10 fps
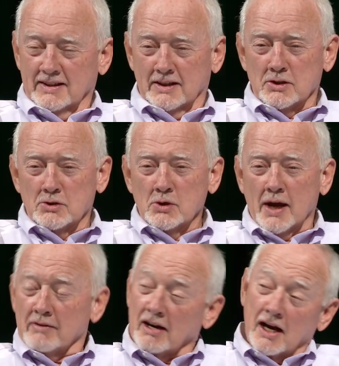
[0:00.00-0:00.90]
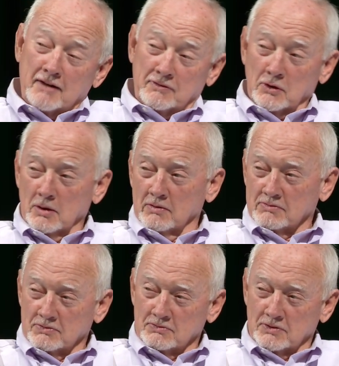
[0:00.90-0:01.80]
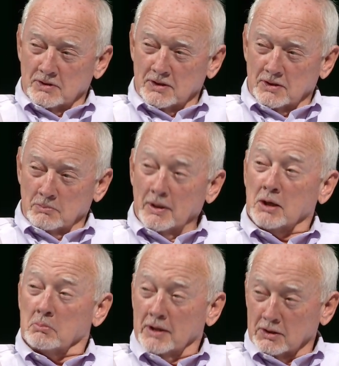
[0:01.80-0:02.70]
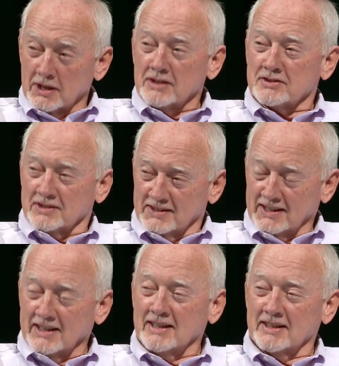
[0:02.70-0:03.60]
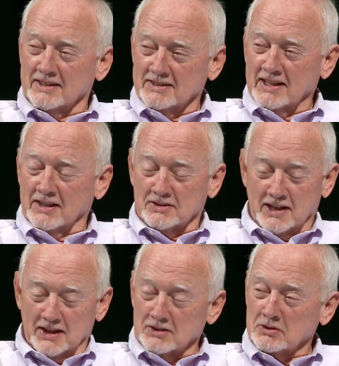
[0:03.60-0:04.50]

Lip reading: you do have an eye for the better buildings downtown,